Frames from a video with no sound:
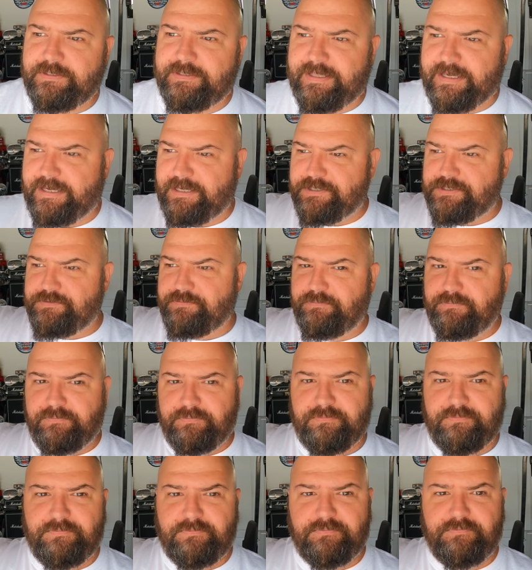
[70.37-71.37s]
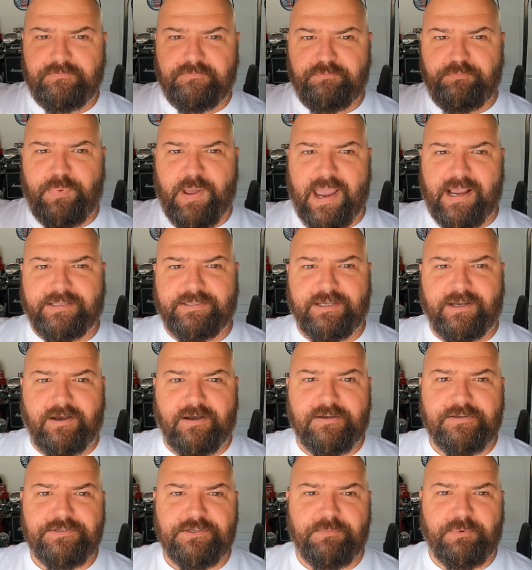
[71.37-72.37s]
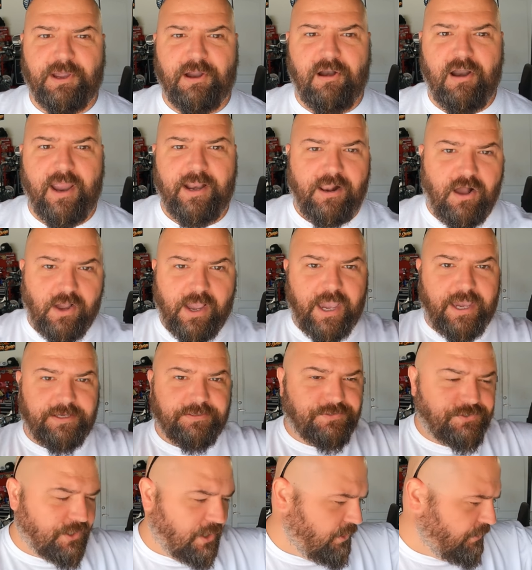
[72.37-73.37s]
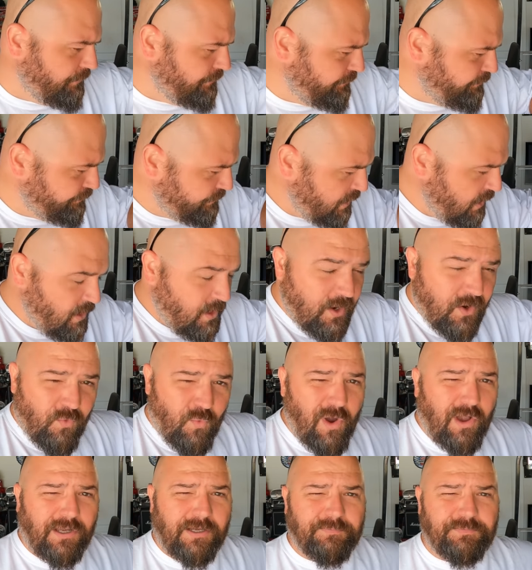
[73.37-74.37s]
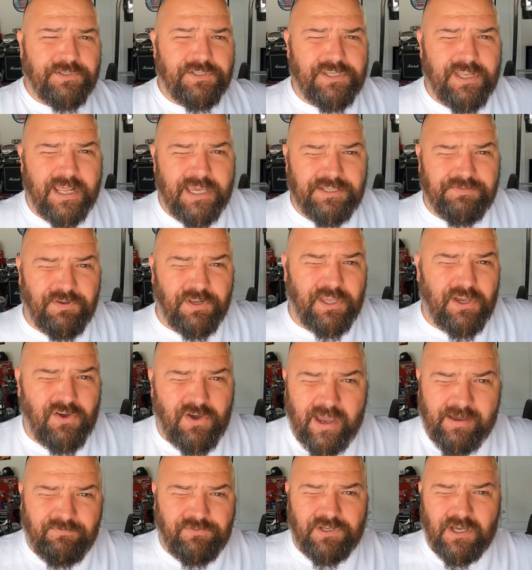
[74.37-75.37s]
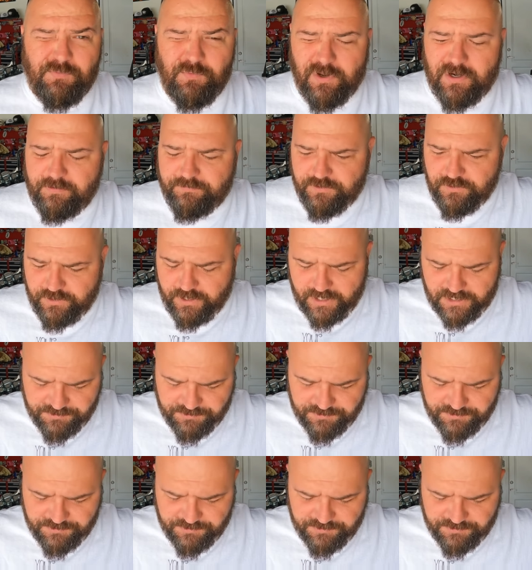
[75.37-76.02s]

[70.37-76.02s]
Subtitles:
I think he's back there, so he'll be all right. Okay, so welcome to today's video. I haven't done one in a few